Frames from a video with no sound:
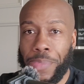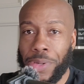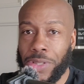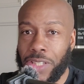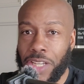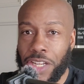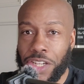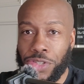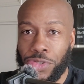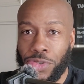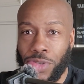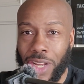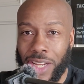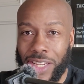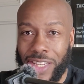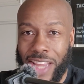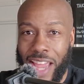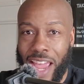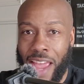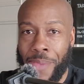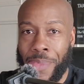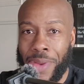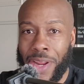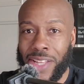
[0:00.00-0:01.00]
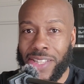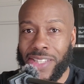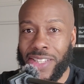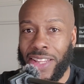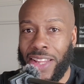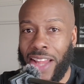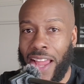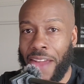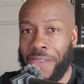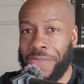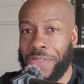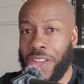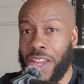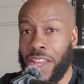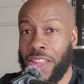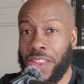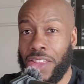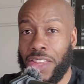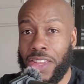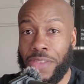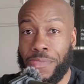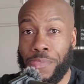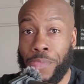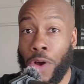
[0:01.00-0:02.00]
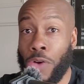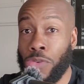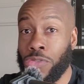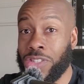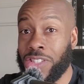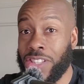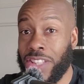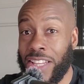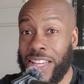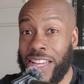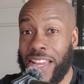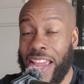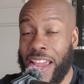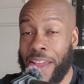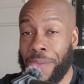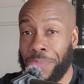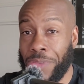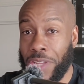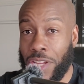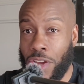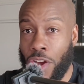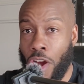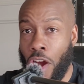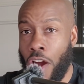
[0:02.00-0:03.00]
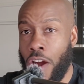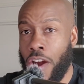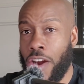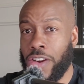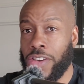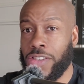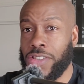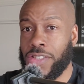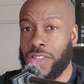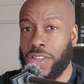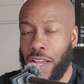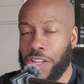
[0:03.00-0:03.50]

potential contaminants left in the mostly empty cars.